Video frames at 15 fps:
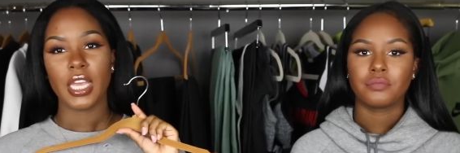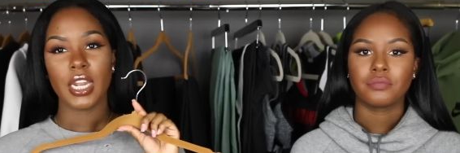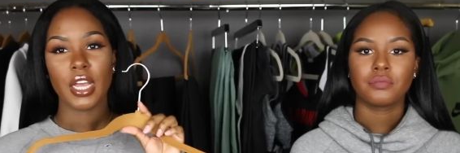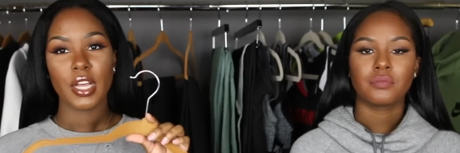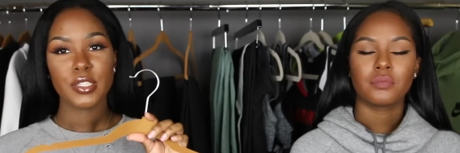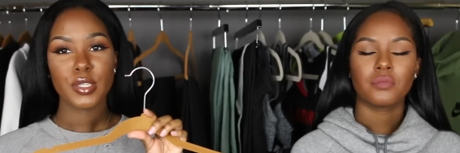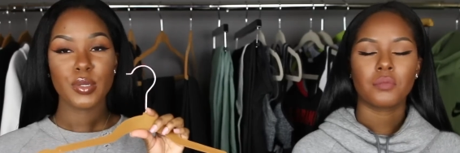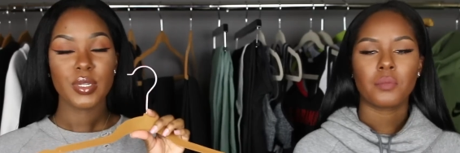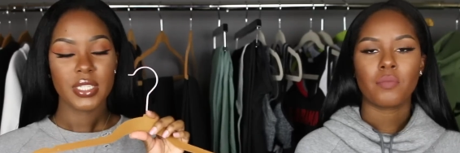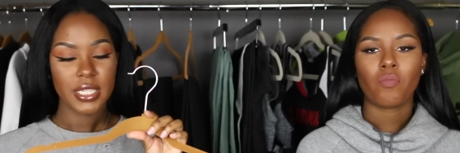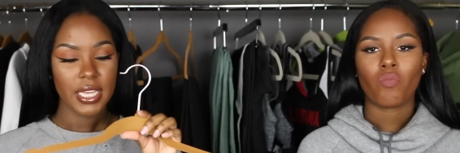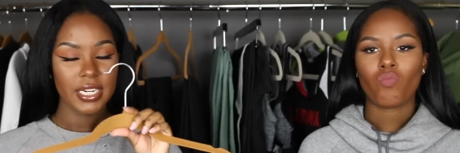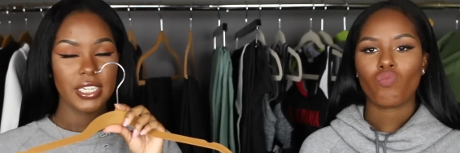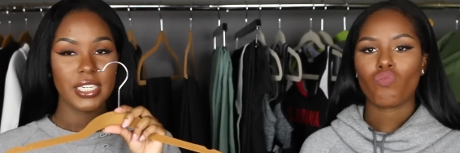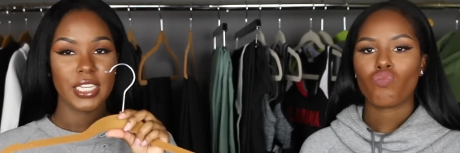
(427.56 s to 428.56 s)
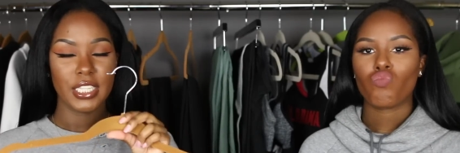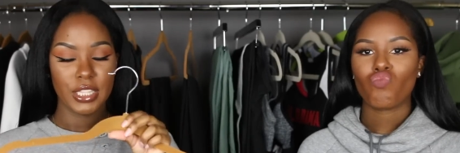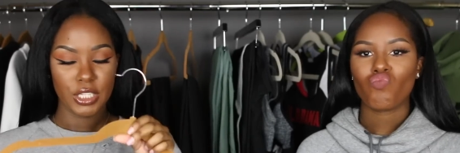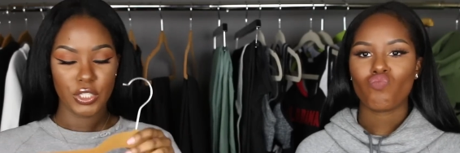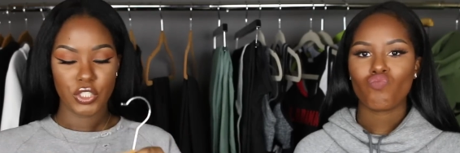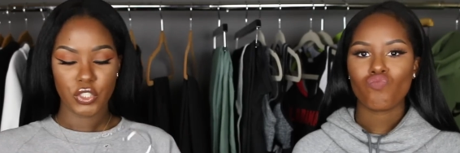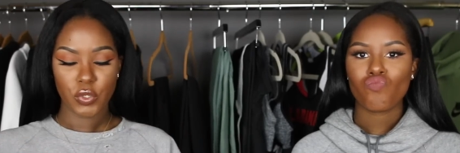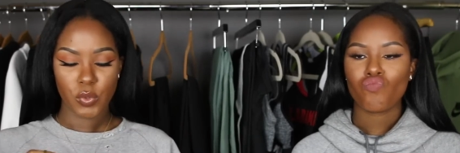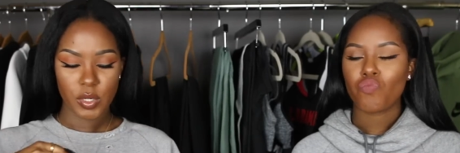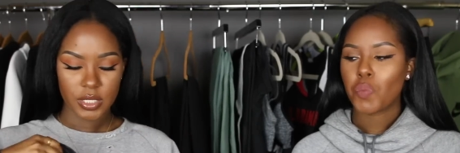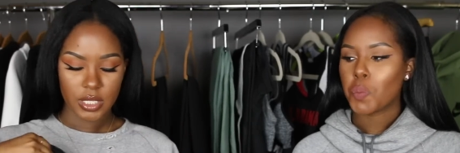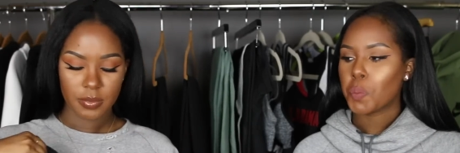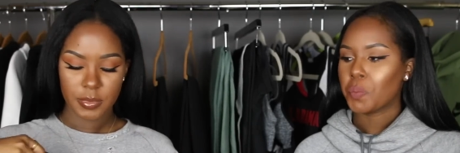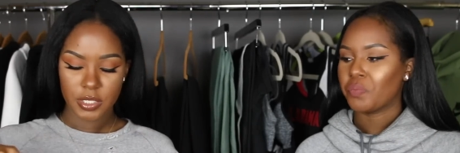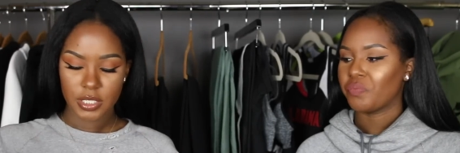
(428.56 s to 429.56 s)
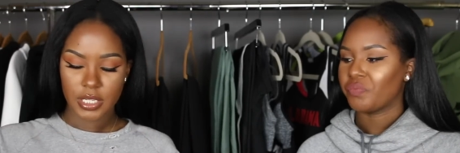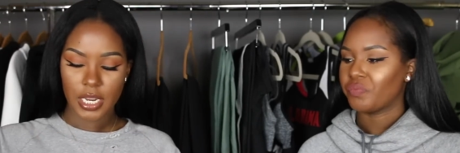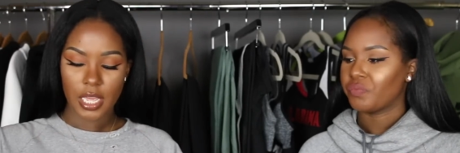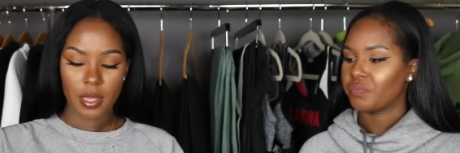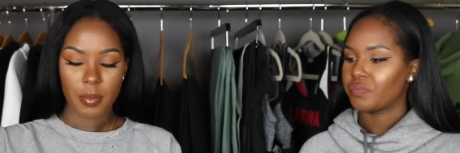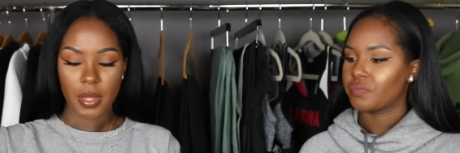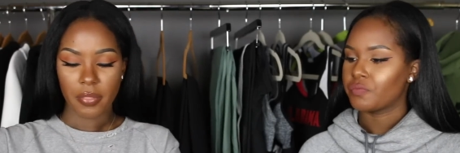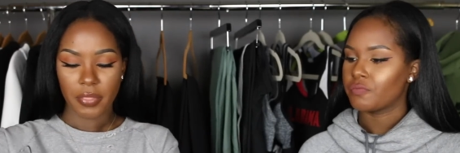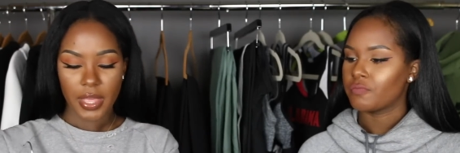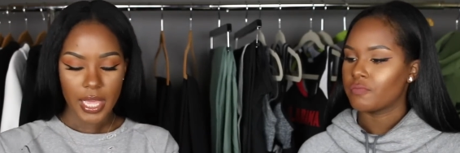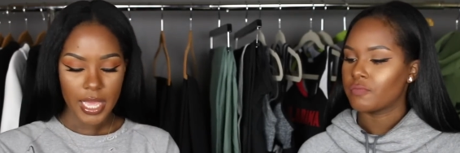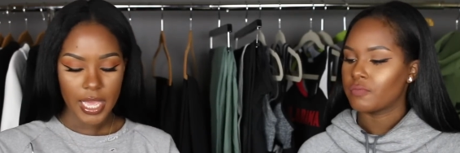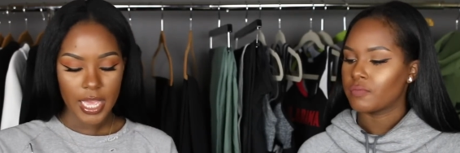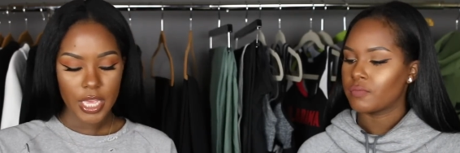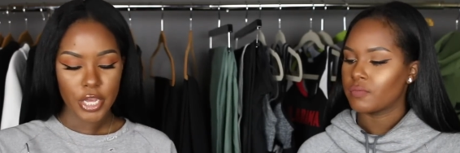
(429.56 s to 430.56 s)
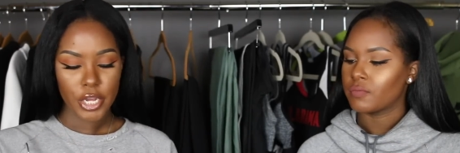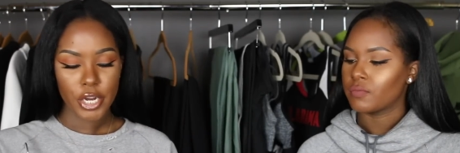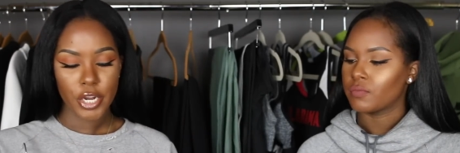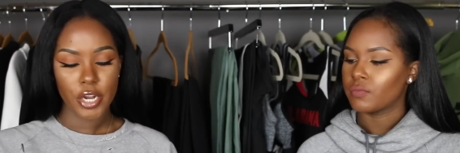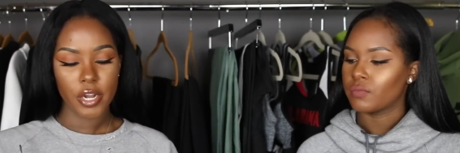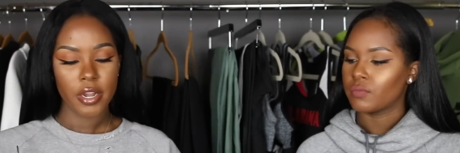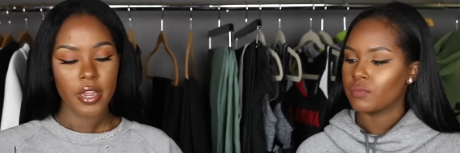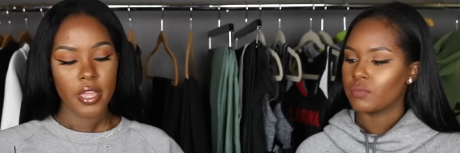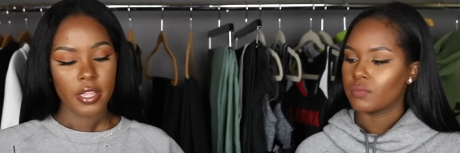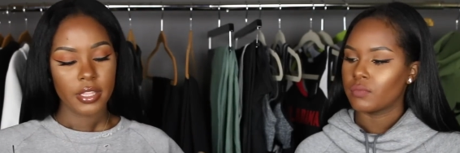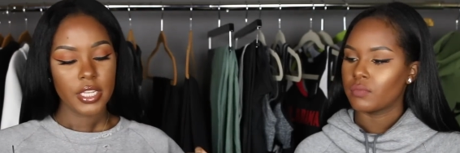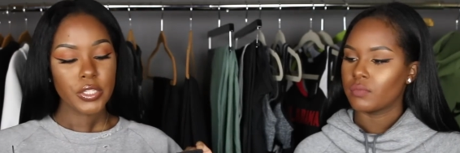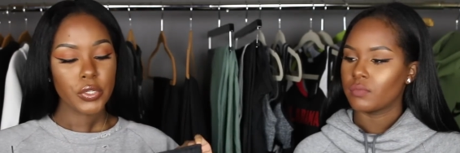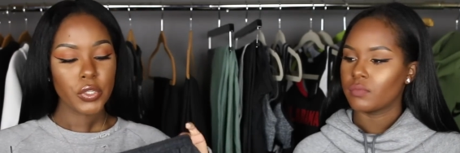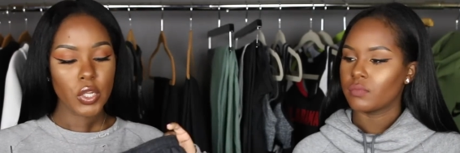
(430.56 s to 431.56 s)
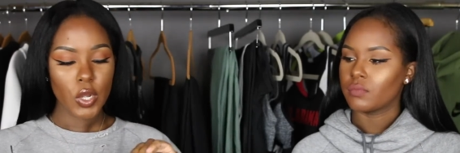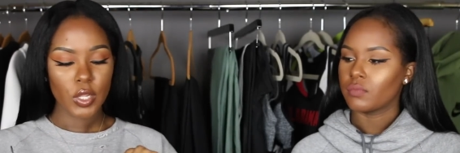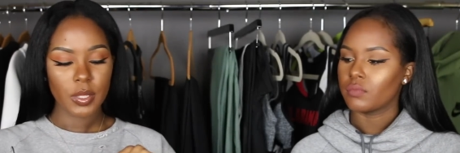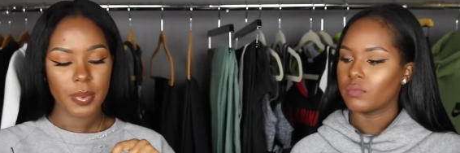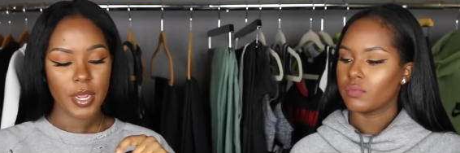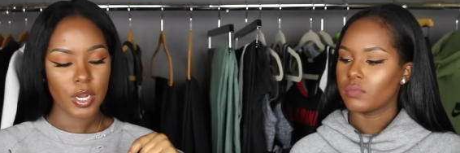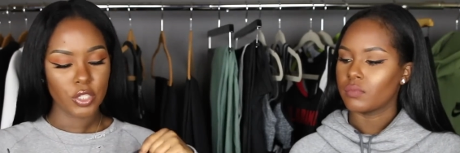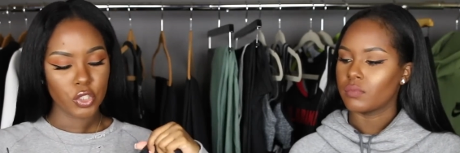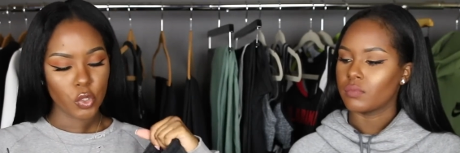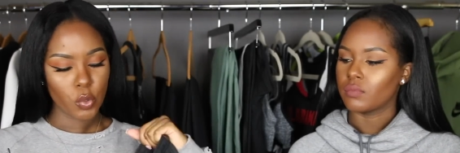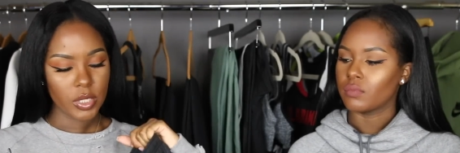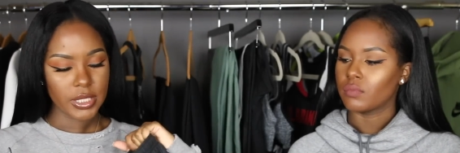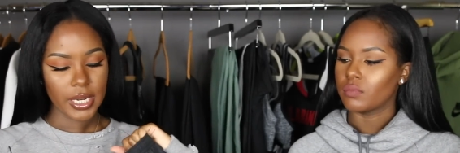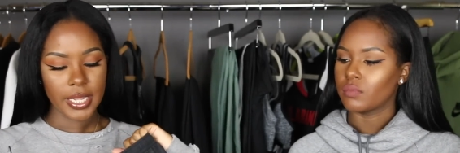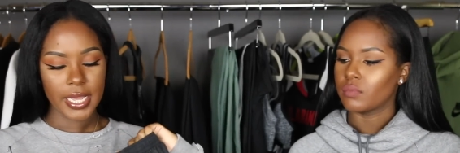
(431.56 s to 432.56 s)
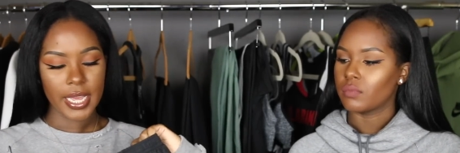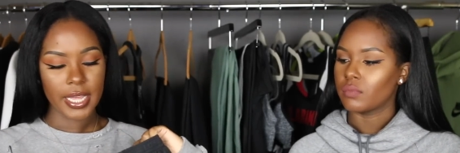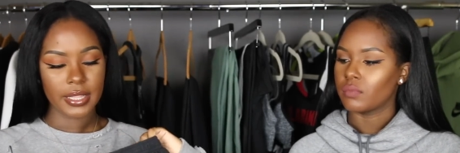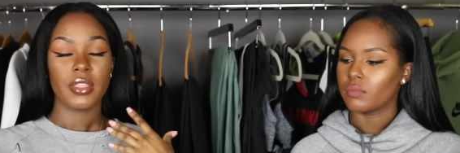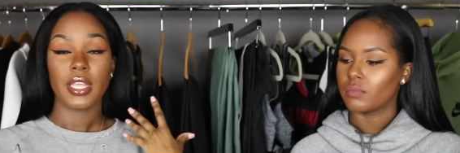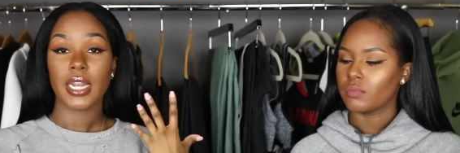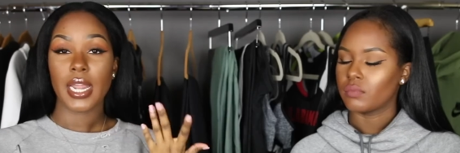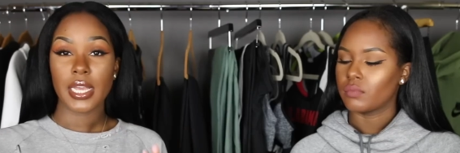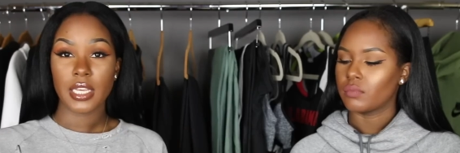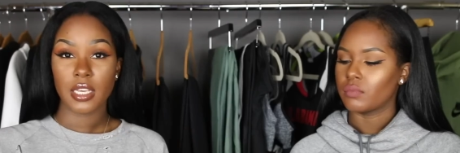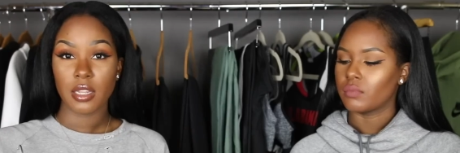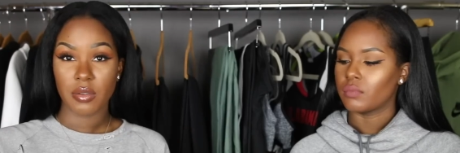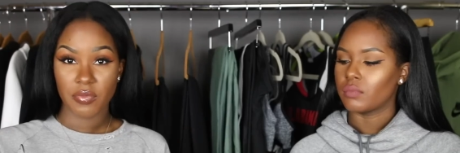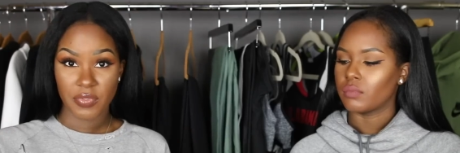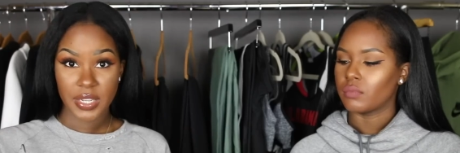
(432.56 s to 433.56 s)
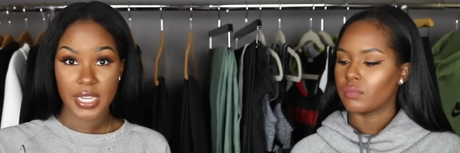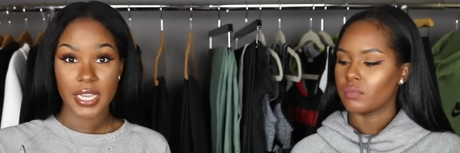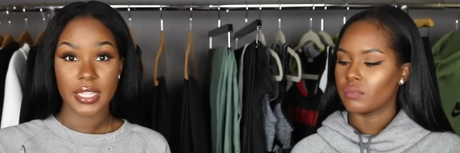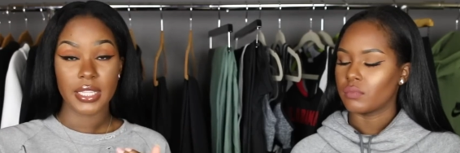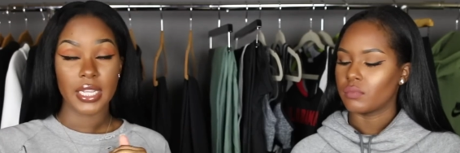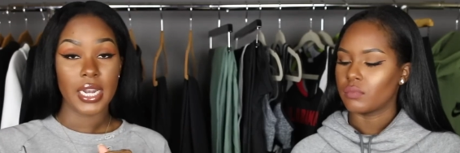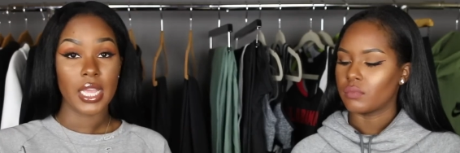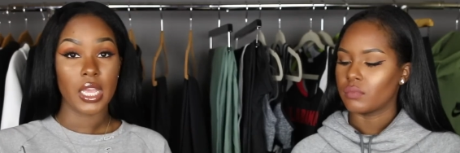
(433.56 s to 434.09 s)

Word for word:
Speaker 1: And I also decided to get these shorts. Let me just take them off the hanger. These are the only pair of shorts I got that I could find that